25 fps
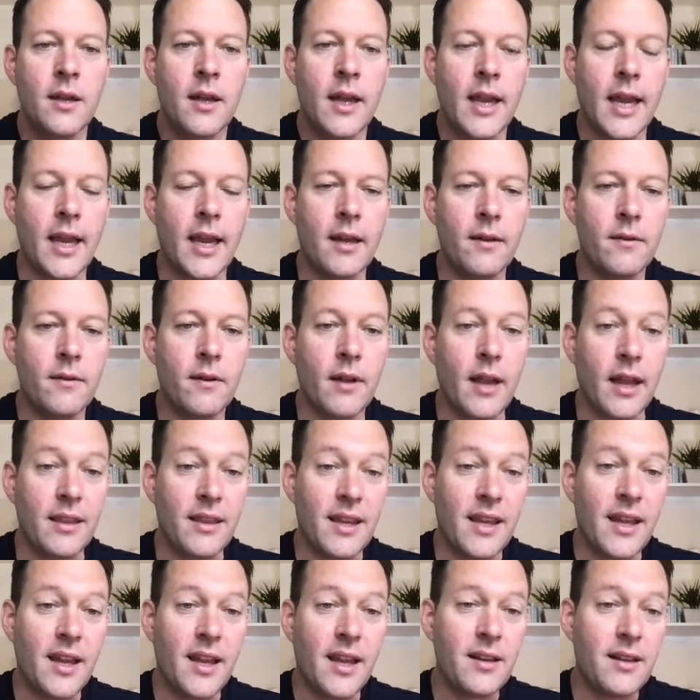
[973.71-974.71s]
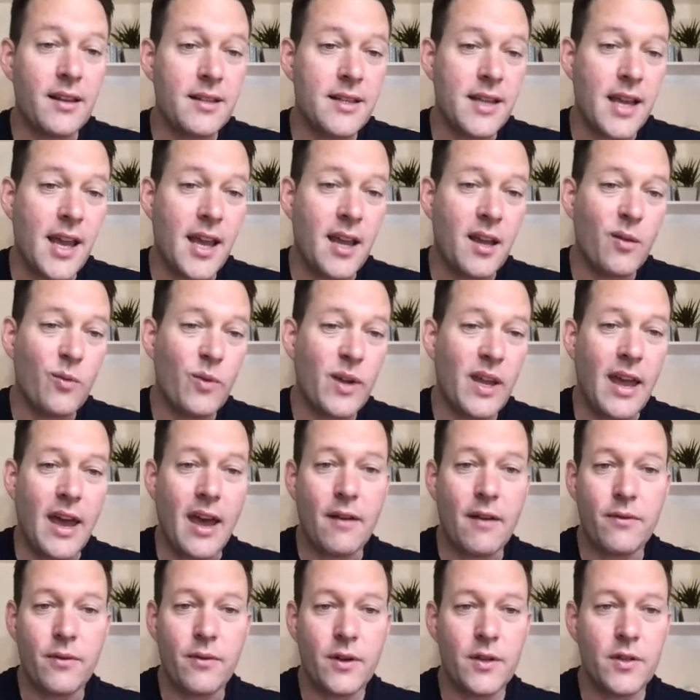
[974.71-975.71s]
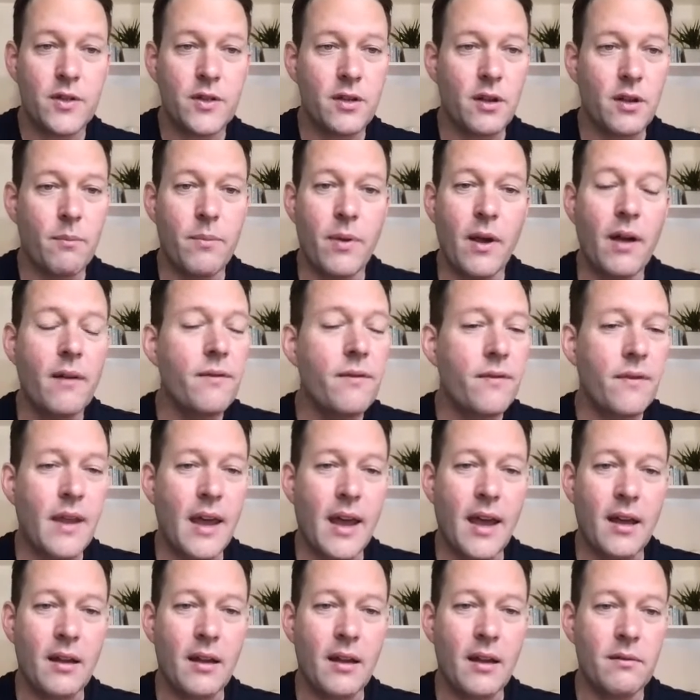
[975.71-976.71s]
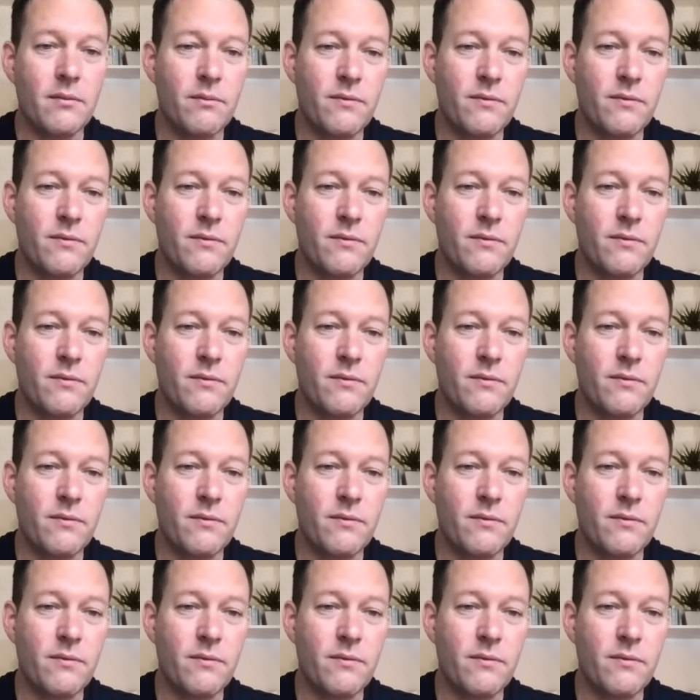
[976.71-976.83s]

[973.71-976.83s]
And at the end of the day, we average above that